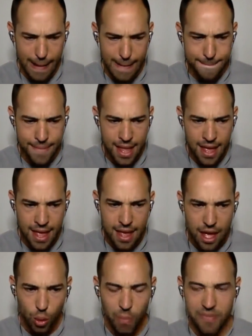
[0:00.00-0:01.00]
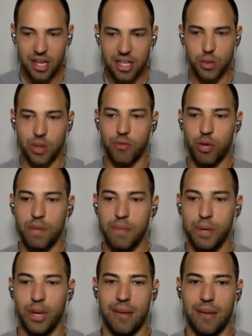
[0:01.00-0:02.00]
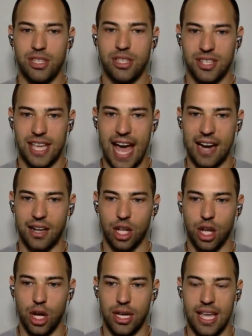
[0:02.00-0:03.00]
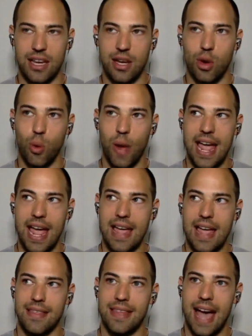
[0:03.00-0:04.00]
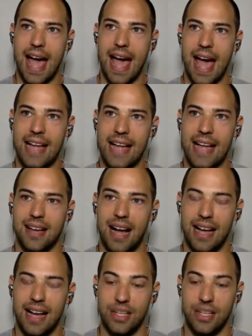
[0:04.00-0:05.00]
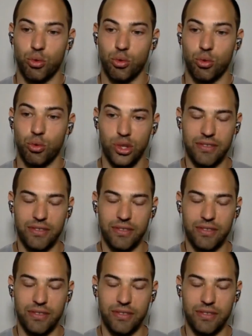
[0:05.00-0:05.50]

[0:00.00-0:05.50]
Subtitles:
What we've done is we've rebuilt Amazon's catalog in a way that is really